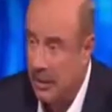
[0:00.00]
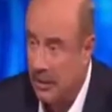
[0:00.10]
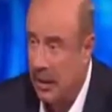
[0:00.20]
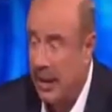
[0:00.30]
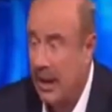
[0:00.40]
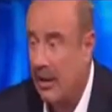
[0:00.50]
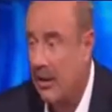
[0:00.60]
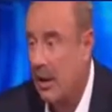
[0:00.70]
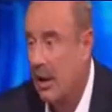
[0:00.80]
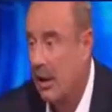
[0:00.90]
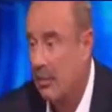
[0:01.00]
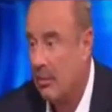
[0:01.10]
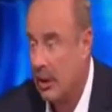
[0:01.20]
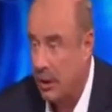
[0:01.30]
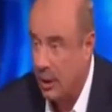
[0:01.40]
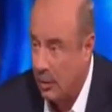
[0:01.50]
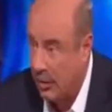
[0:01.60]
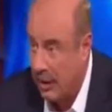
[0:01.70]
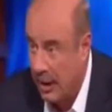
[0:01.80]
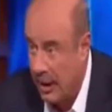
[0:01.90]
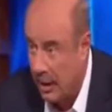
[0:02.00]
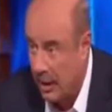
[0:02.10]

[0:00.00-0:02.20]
now, but you were there?